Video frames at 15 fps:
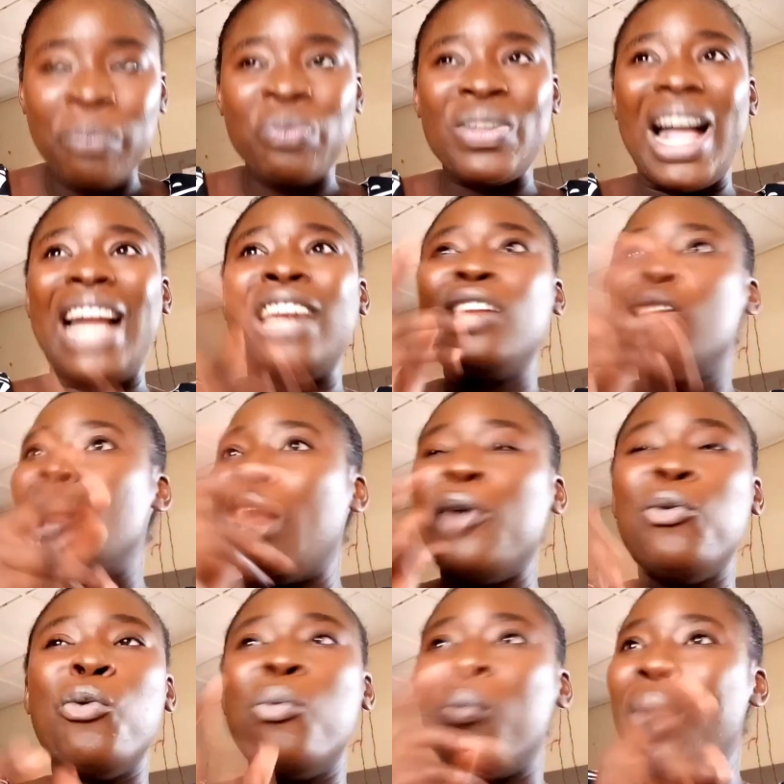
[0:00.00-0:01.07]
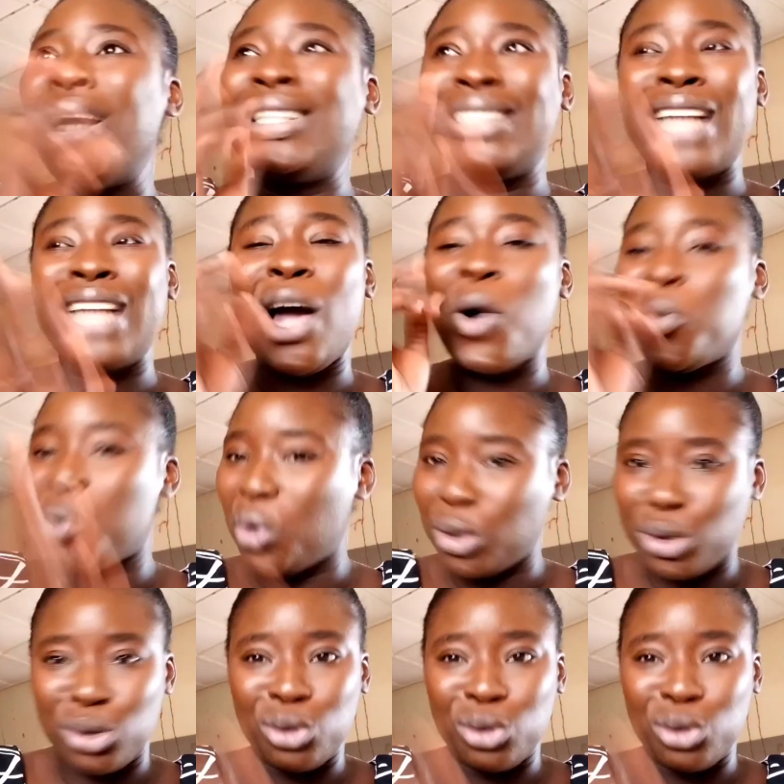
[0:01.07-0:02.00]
I know that no matter what,